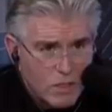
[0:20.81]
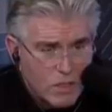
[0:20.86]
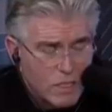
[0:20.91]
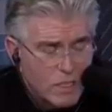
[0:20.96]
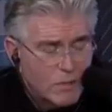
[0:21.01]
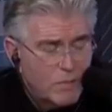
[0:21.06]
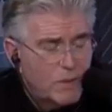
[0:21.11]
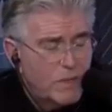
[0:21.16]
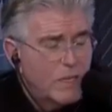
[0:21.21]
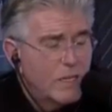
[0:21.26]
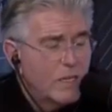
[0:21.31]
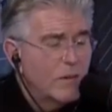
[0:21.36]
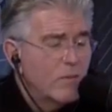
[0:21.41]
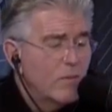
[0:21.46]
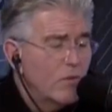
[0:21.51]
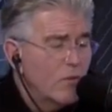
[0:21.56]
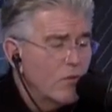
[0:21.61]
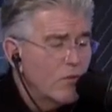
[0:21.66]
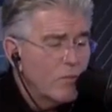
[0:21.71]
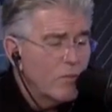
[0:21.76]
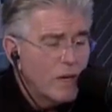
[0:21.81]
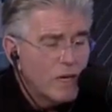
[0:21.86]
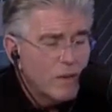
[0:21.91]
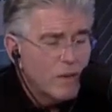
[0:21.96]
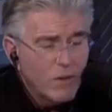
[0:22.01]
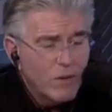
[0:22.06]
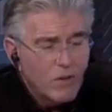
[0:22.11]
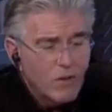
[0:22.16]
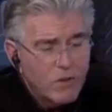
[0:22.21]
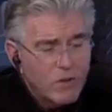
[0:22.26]
It's been in the
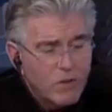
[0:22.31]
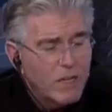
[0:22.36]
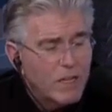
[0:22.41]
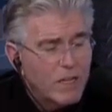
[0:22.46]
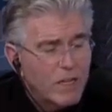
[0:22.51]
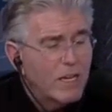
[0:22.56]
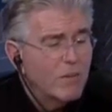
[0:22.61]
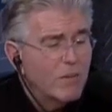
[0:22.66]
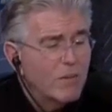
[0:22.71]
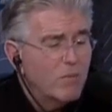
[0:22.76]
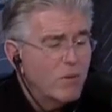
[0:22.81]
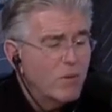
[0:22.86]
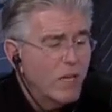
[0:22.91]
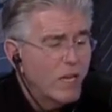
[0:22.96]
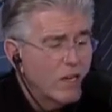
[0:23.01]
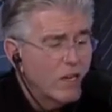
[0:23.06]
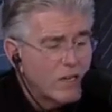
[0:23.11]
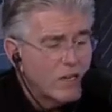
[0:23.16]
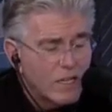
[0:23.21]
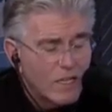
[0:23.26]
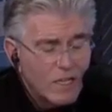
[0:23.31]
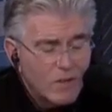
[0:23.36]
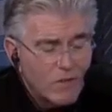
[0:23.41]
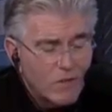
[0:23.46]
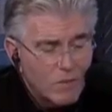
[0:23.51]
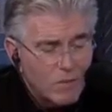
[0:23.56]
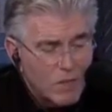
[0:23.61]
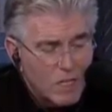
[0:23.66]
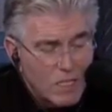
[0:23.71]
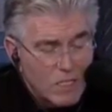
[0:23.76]
newspapers. There's been a lot of play on it in
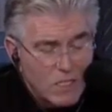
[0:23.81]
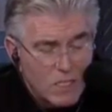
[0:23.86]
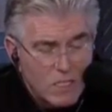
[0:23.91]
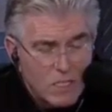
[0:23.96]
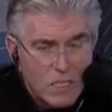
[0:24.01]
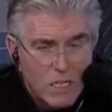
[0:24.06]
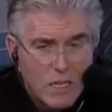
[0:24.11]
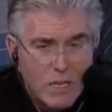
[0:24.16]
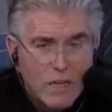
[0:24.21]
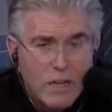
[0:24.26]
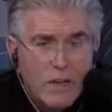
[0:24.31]
different places,